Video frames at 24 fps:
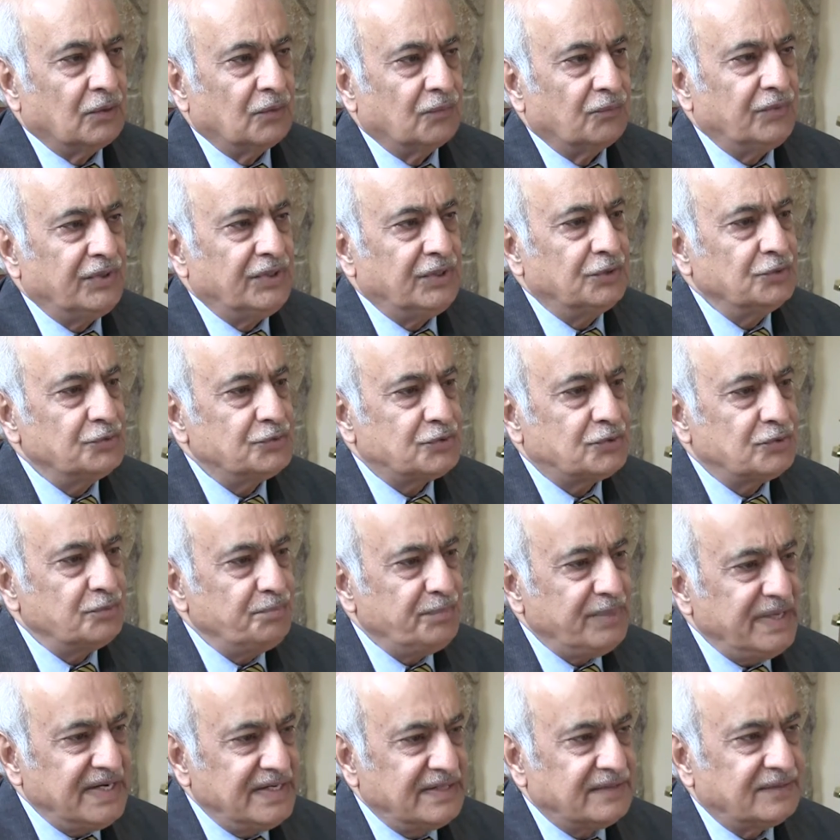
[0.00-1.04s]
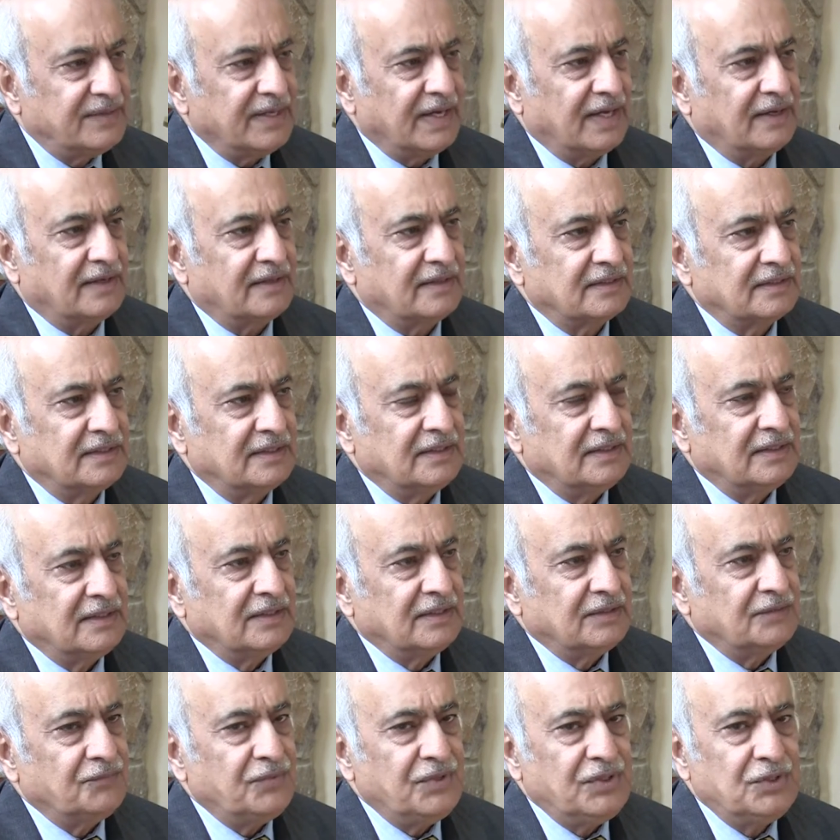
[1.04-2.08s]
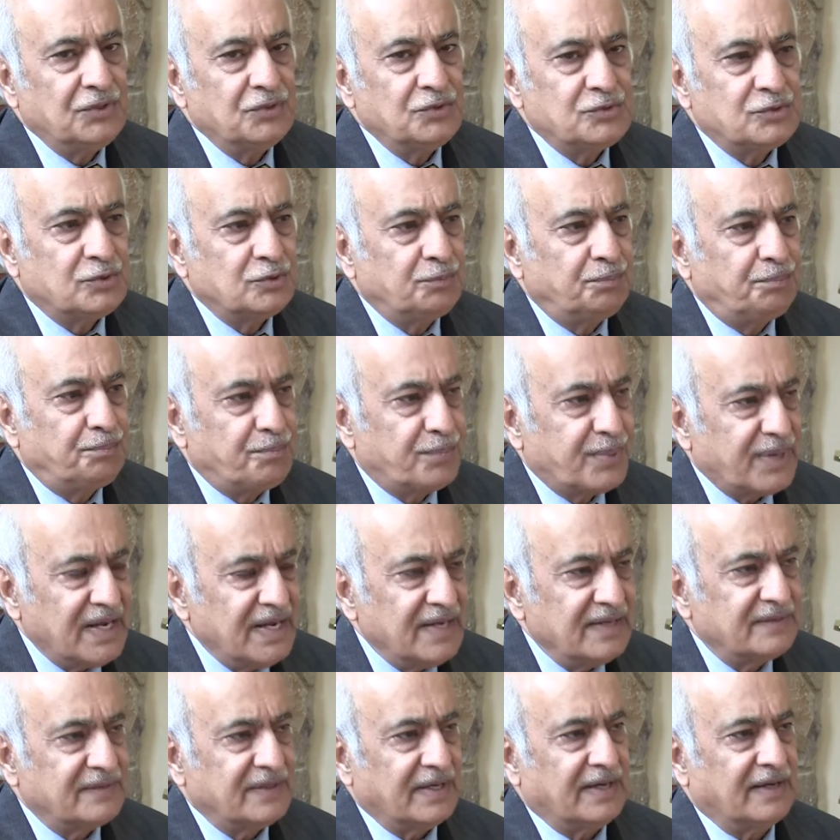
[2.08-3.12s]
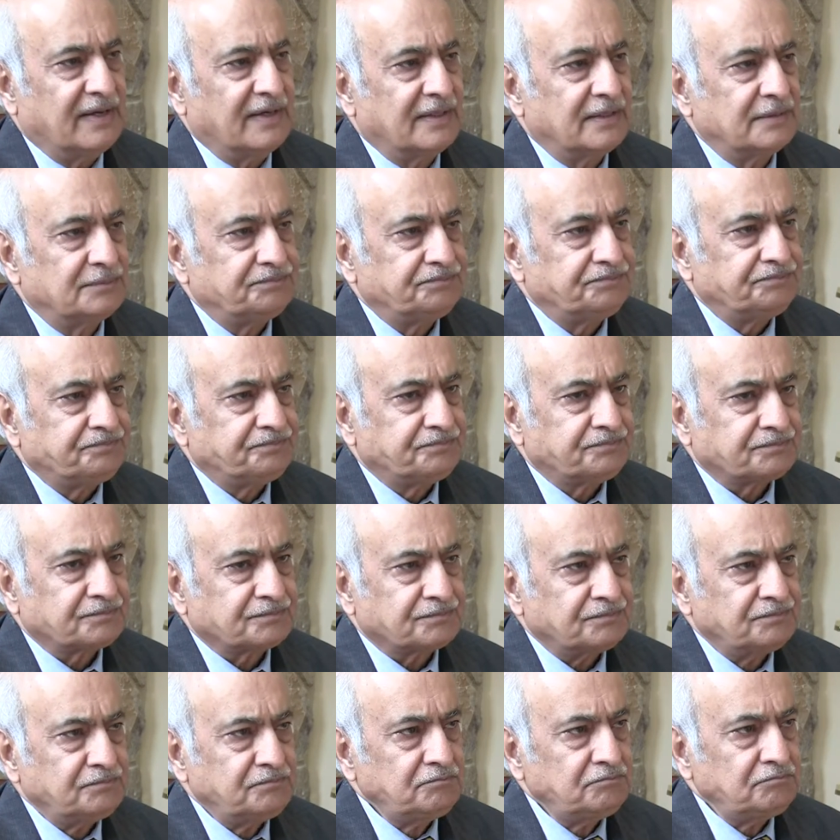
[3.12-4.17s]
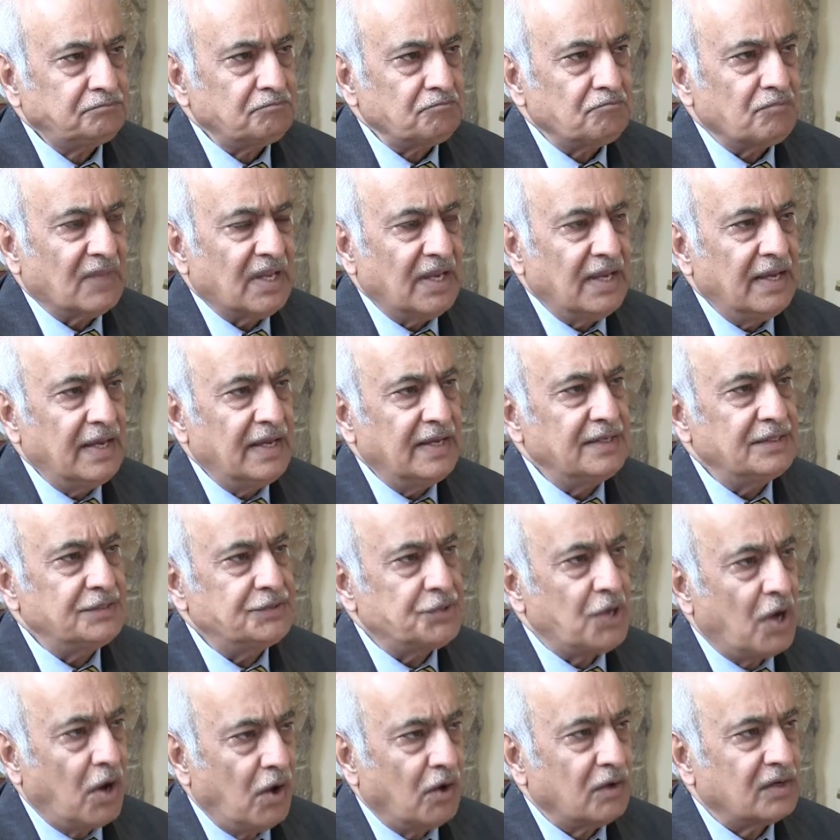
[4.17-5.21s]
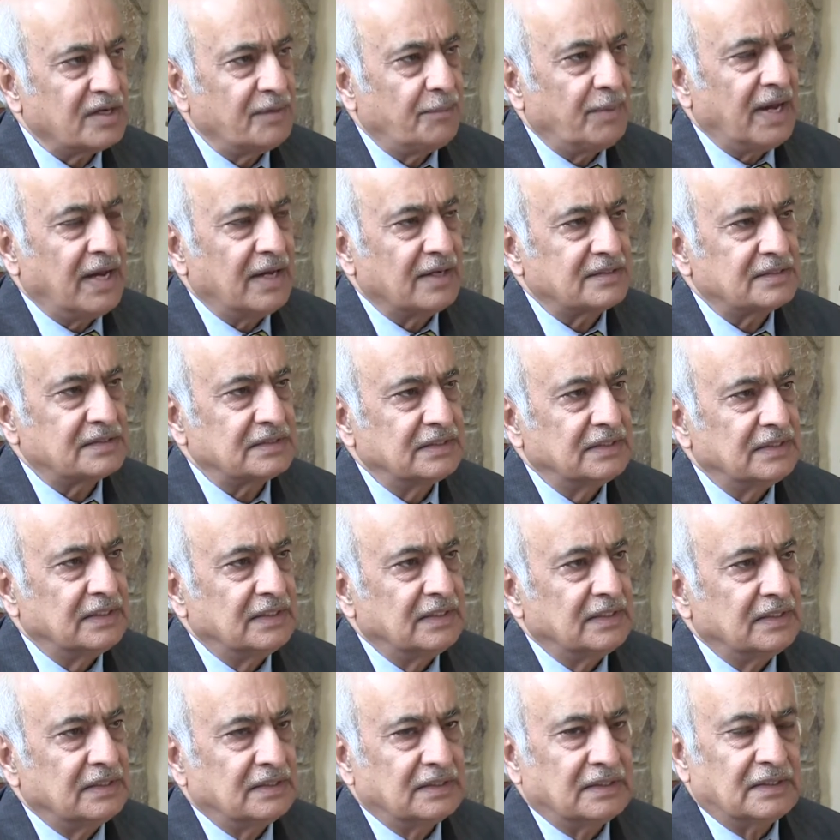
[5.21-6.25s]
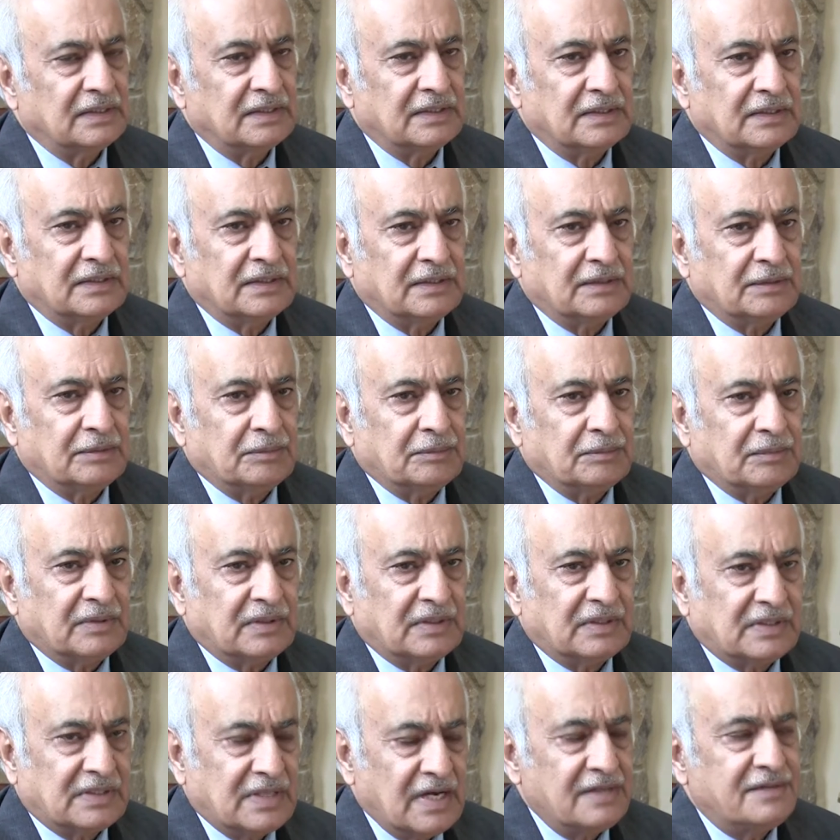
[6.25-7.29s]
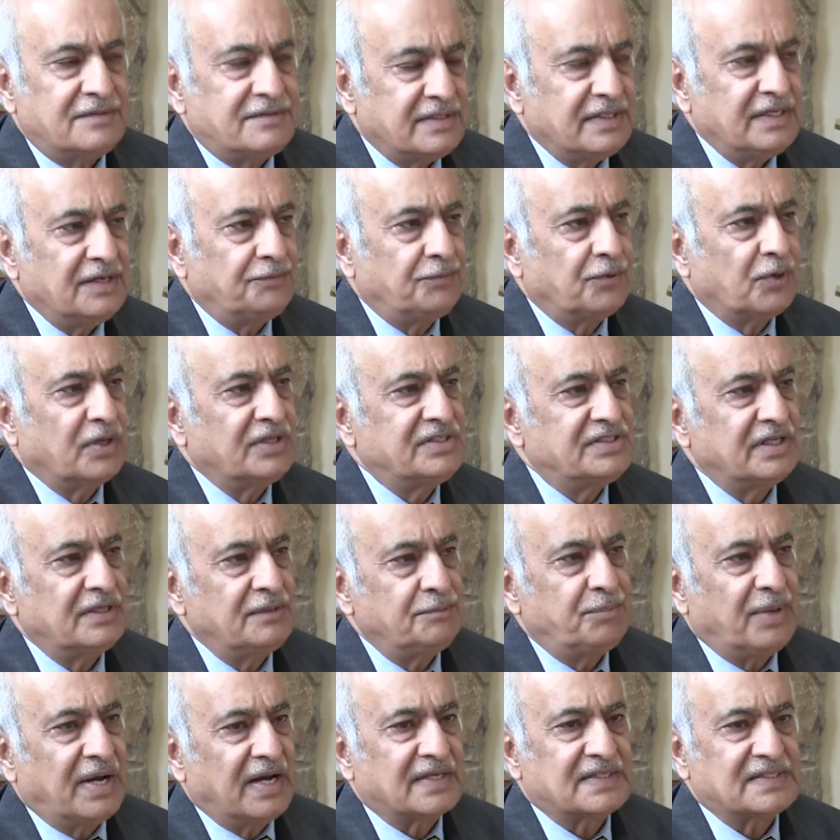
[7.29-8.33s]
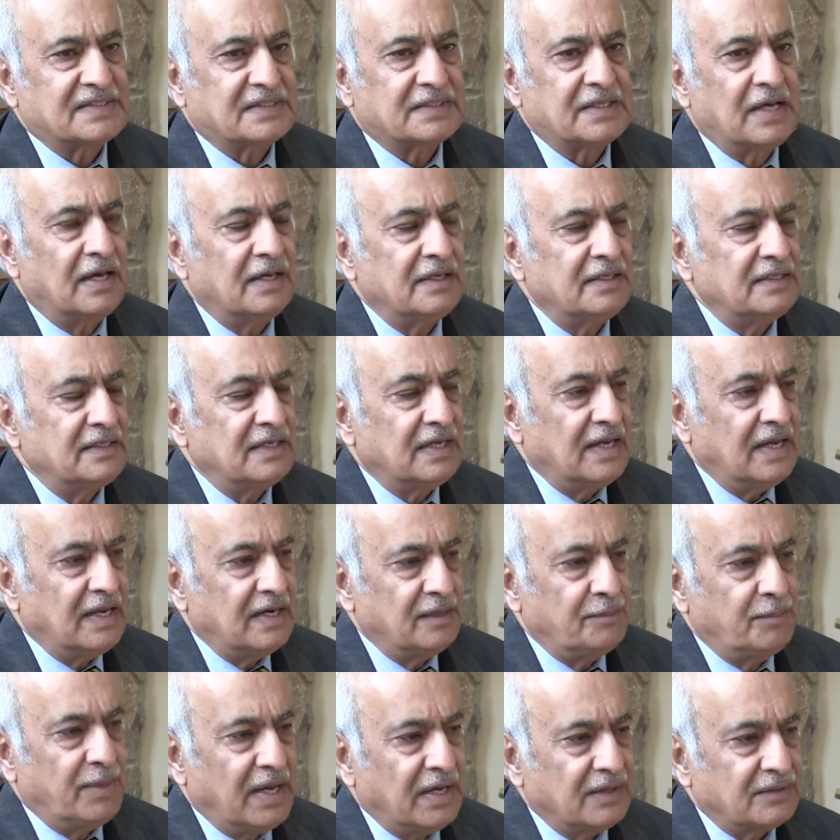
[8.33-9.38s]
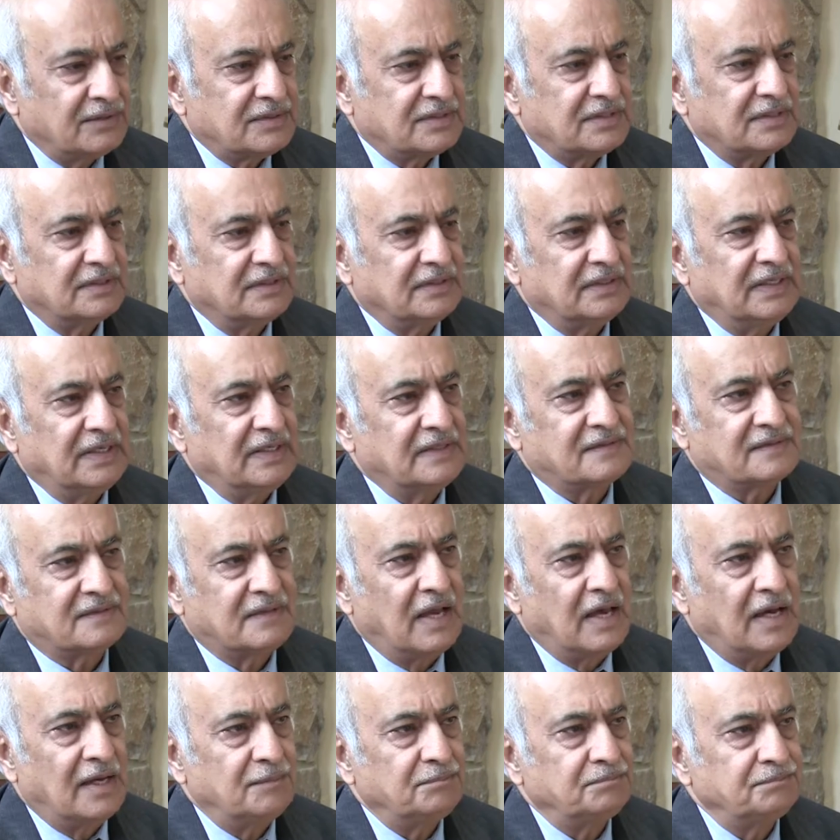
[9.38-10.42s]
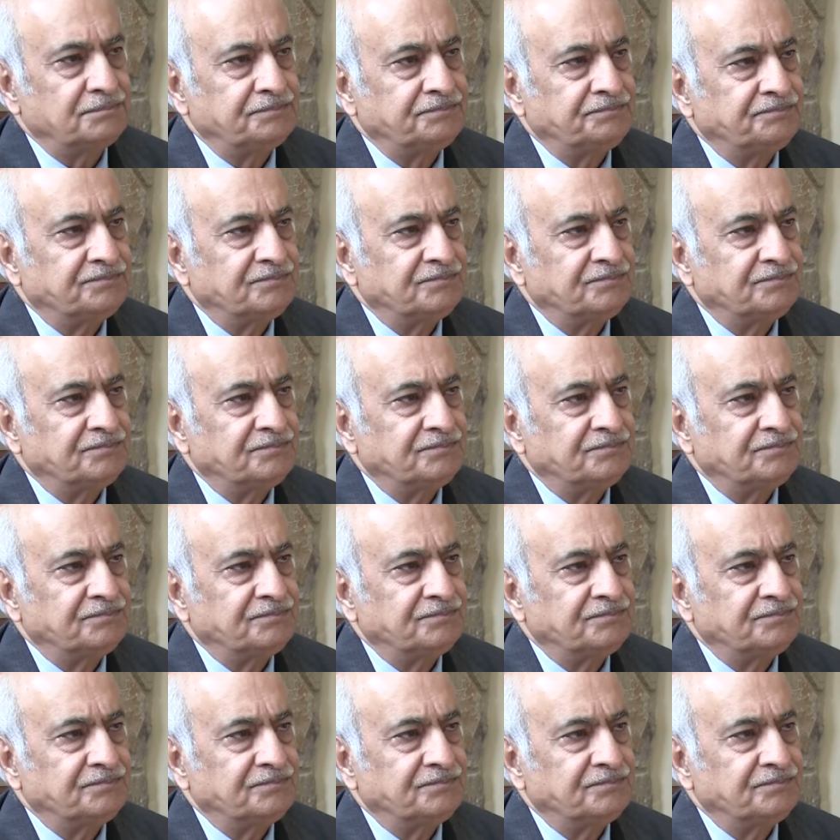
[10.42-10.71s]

We used to meet there, we used to pray there, and talk about country of origin Pakistan and about Islam